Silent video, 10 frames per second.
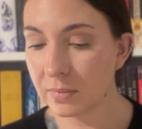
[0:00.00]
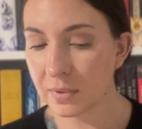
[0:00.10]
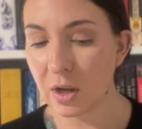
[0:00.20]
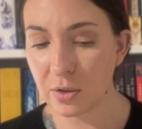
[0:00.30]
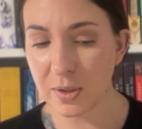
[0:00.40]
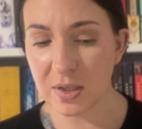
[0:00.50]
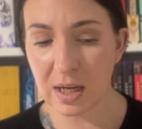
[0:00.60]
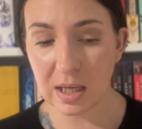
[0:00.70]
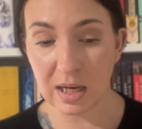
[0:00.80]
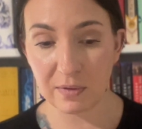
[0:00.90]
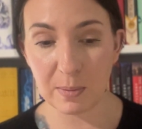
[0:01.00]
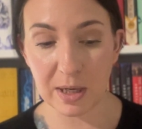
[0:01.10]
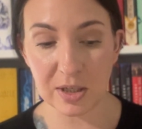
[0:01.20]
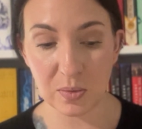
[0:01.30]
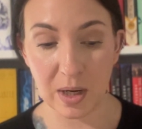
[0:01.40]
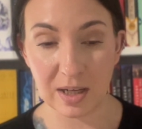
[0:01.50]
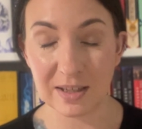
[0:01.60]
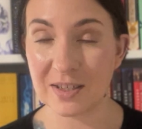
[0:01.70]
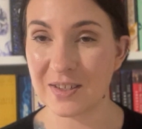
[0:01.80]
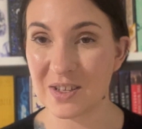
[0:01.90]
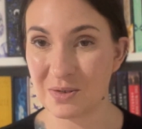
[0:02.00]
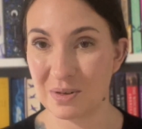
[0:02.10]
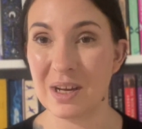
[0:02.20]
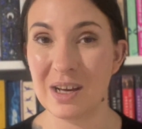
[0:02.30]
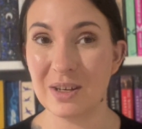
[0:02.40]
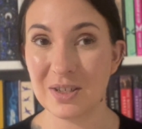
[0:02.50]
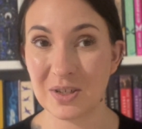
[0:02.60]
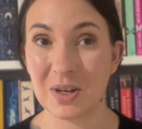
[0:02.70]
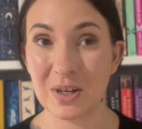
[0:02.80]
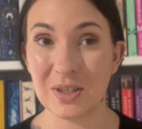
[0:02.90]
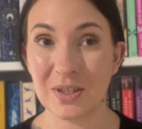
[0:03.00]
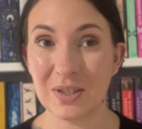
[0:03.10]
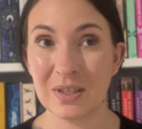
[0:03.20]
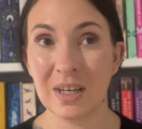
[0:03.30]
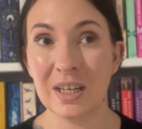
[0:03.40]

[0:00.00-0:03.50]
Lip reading: Now, the reason I think everybody is rating this 3 stars